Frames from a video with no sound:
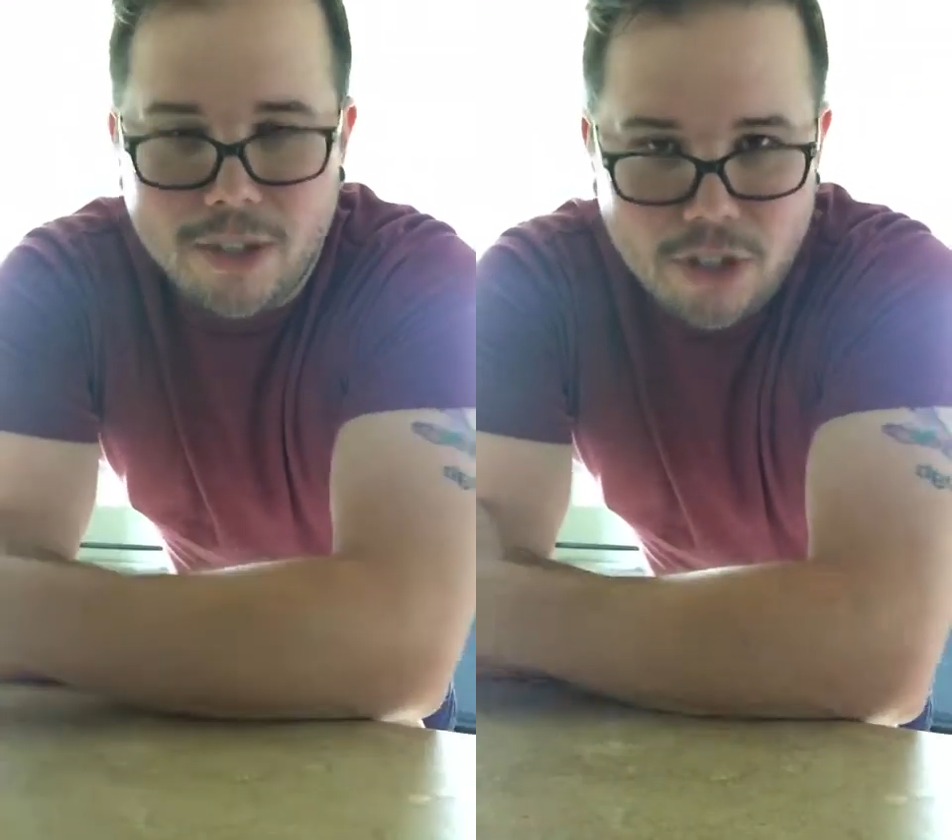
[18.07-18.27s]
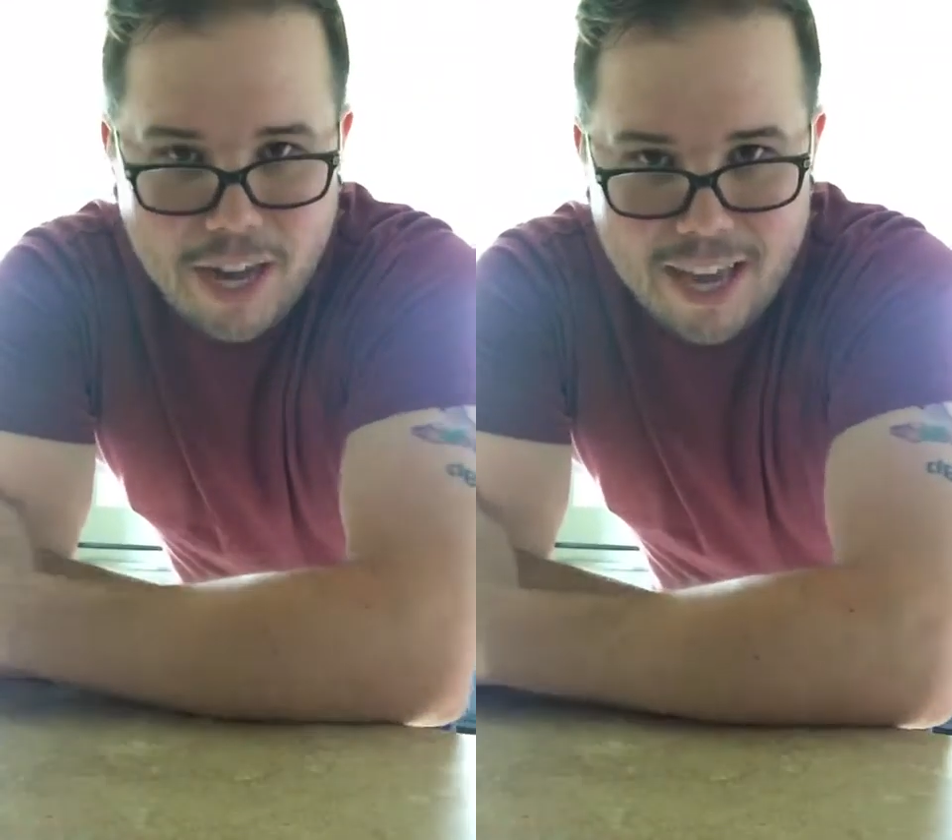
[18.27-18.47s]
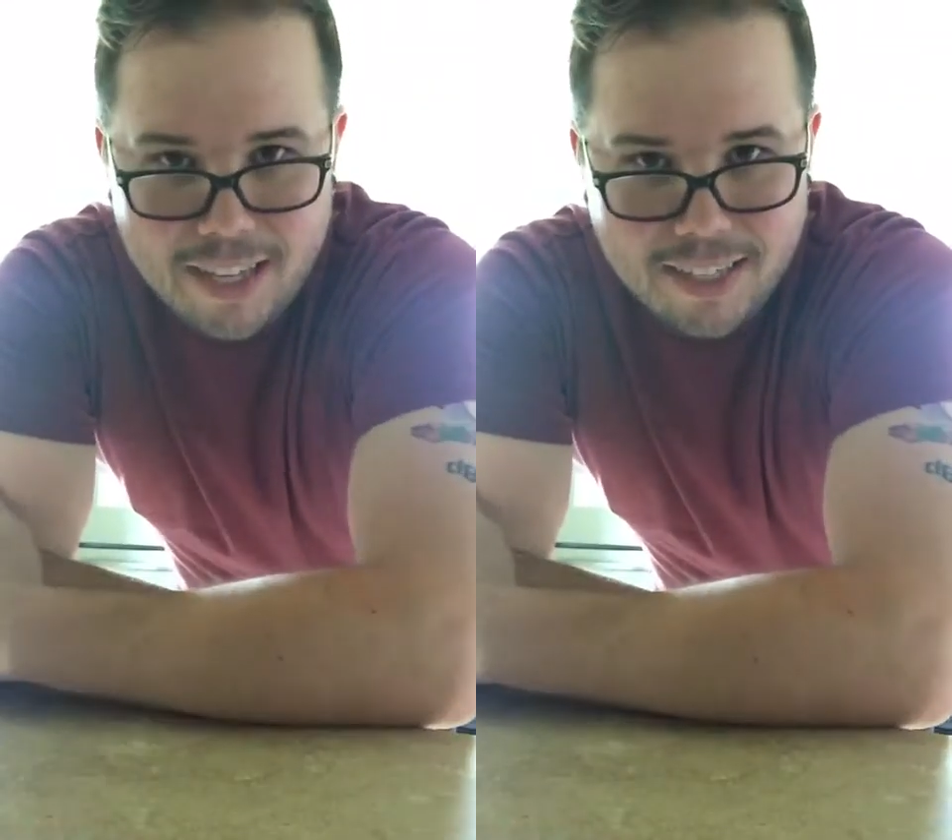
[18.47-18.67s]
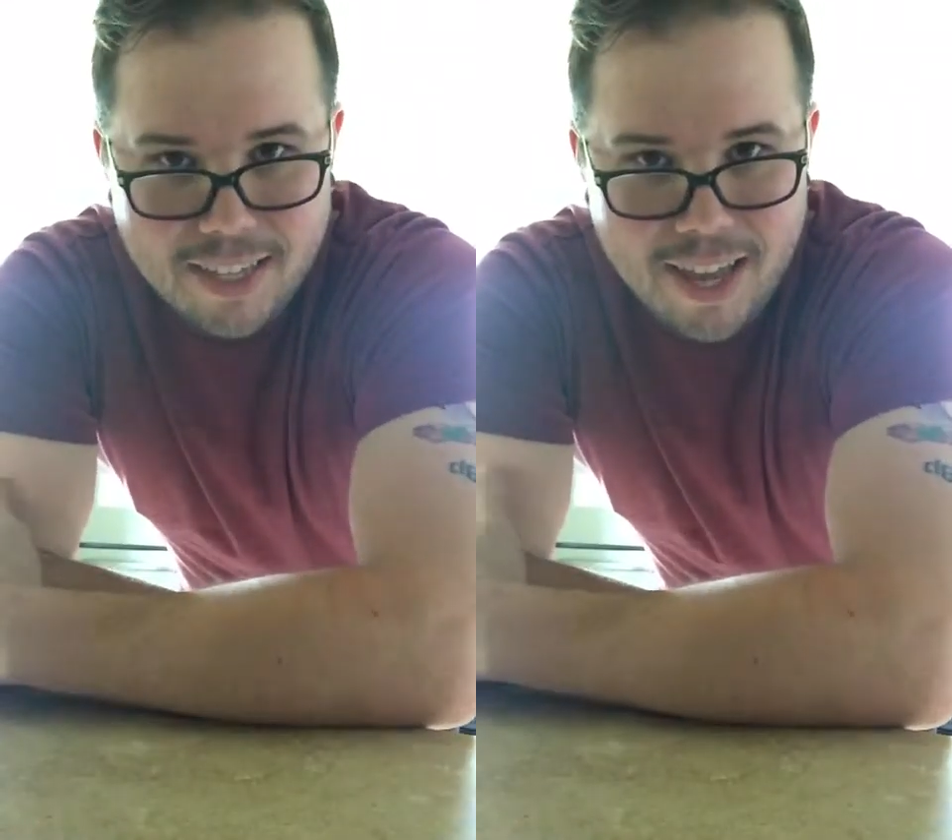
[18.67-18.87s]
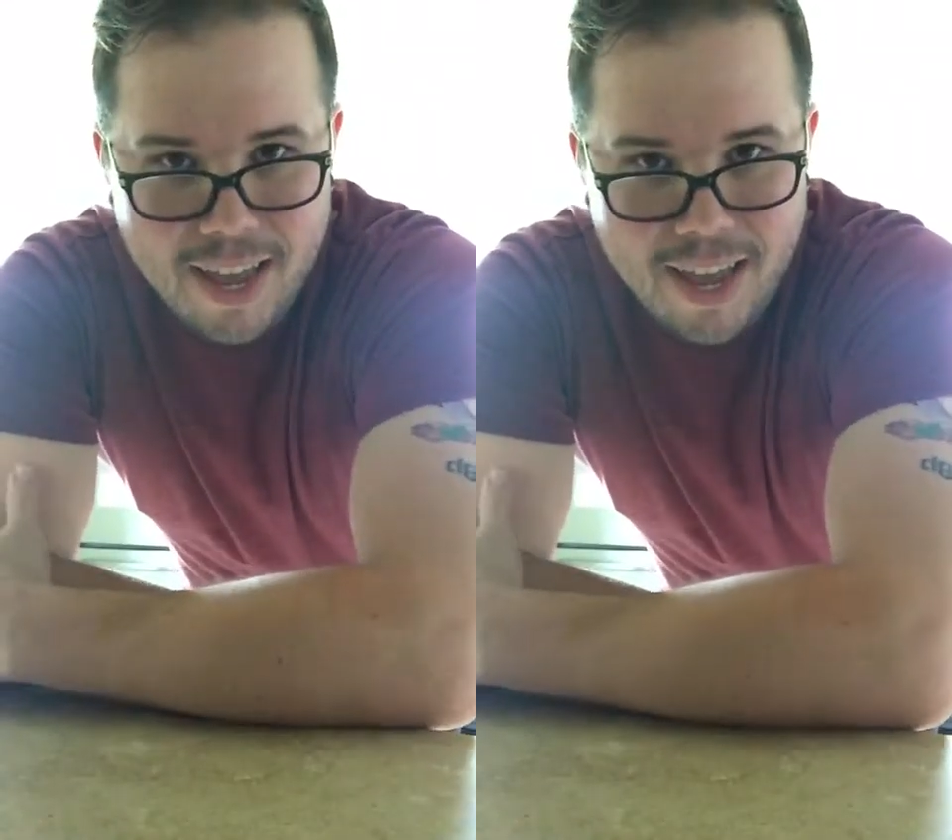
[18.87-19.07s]

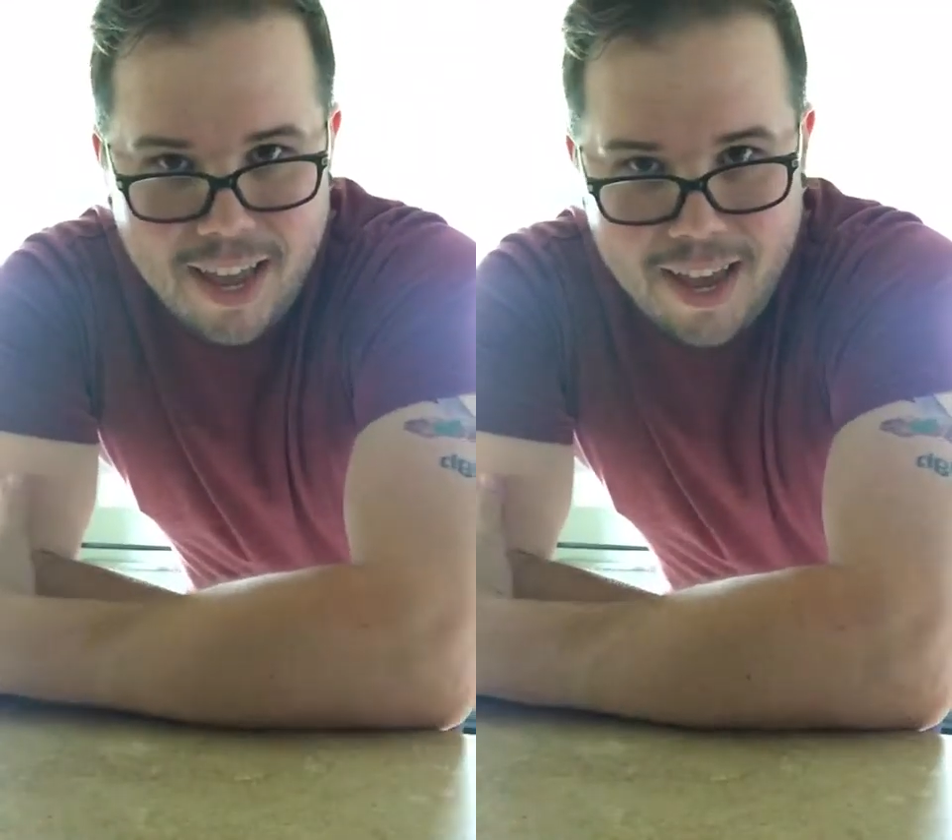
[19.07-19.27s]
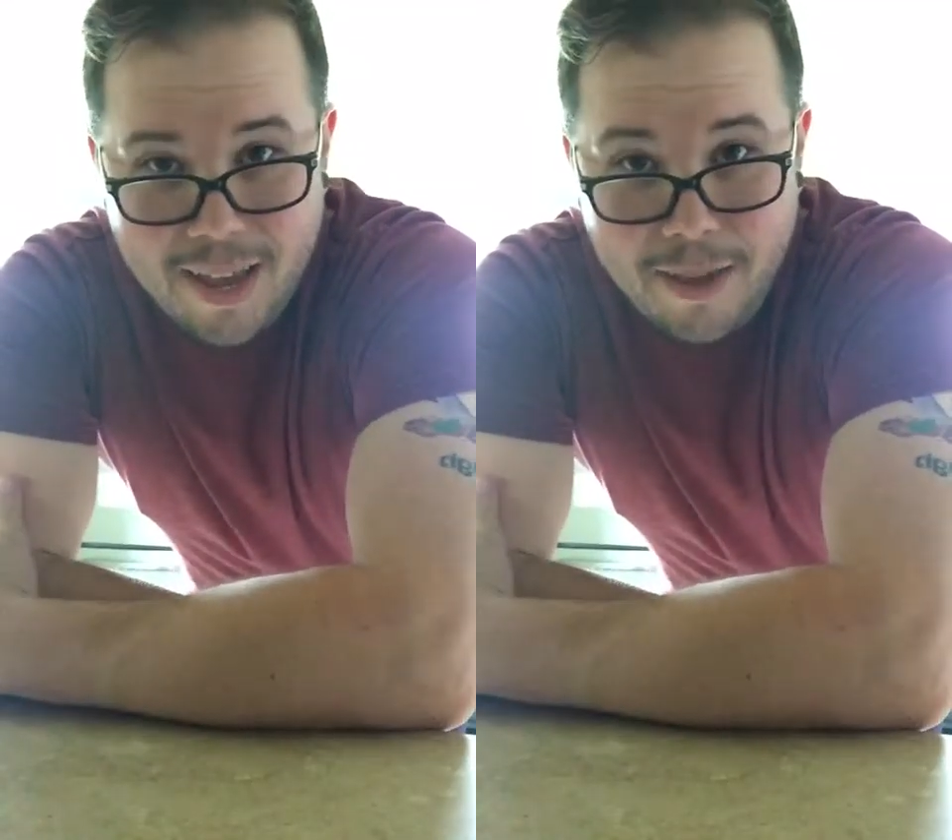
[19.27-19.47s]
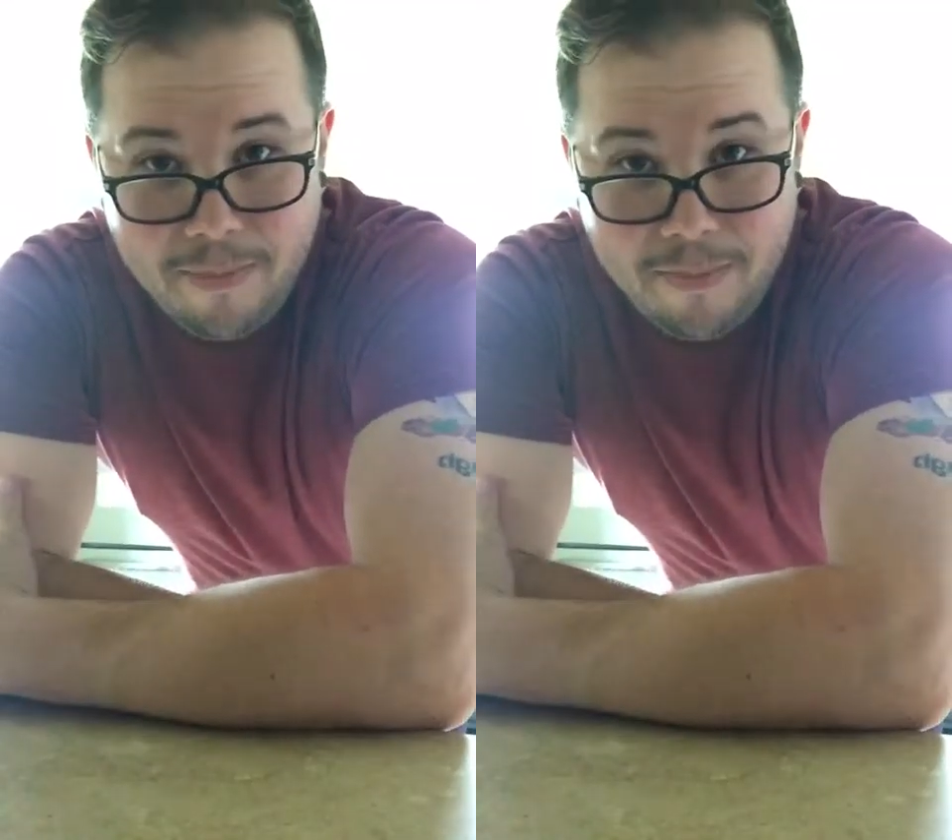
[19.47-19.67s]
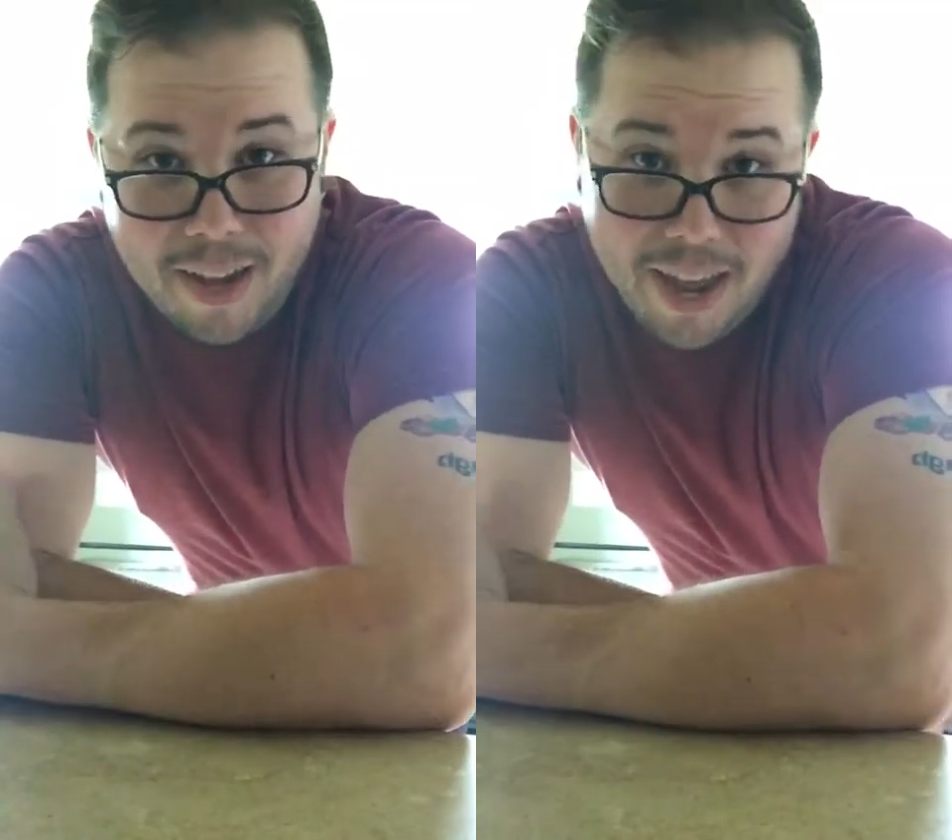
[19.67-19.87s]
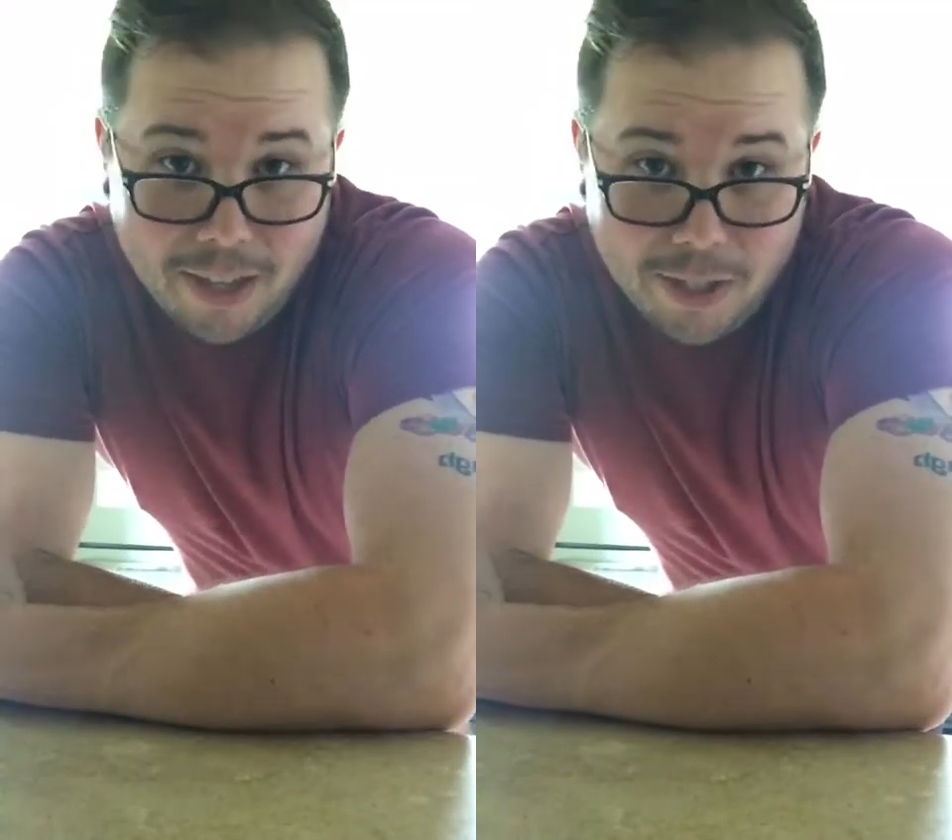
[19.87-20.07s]
jazz
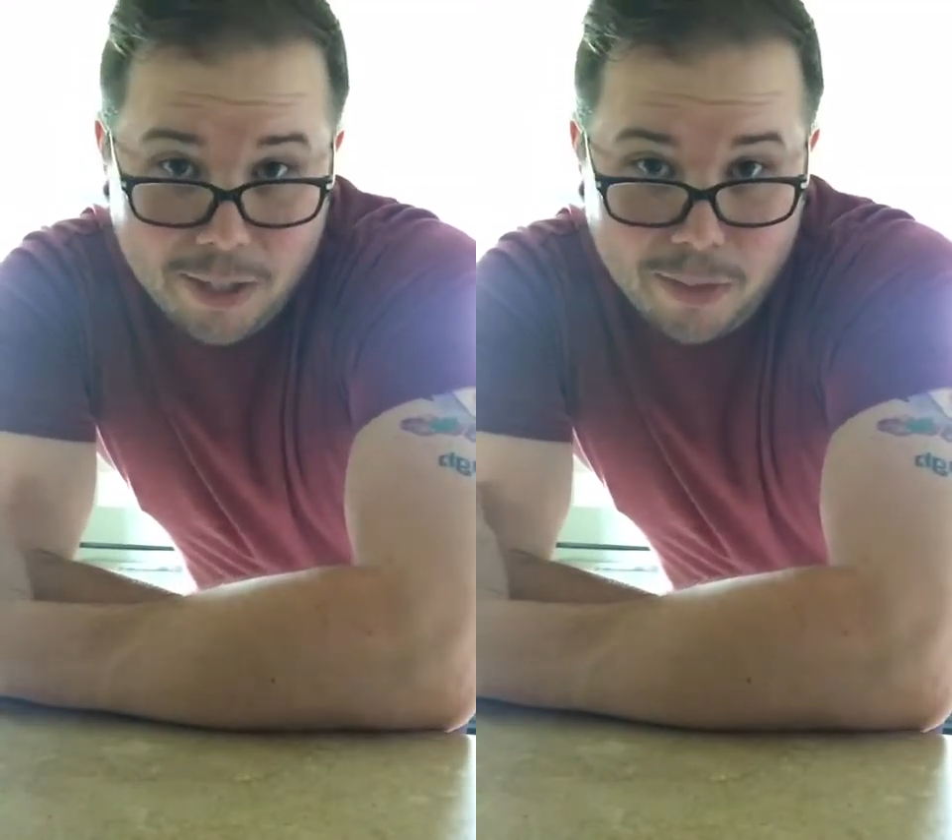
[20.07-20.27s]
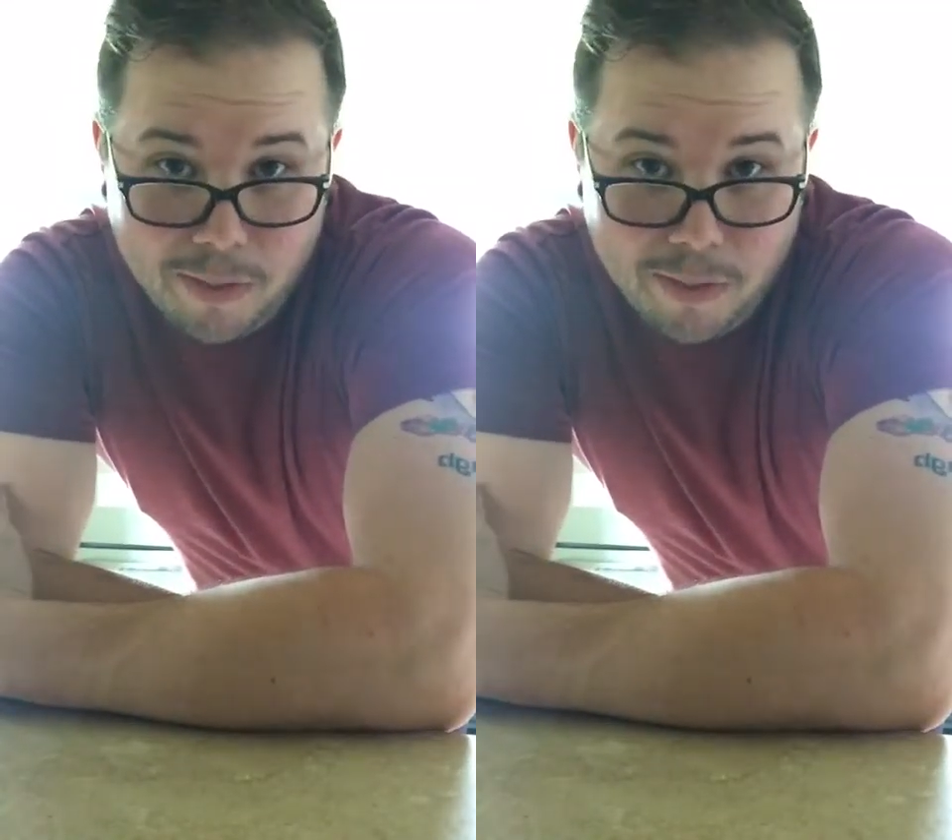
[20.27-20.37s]
that I actually just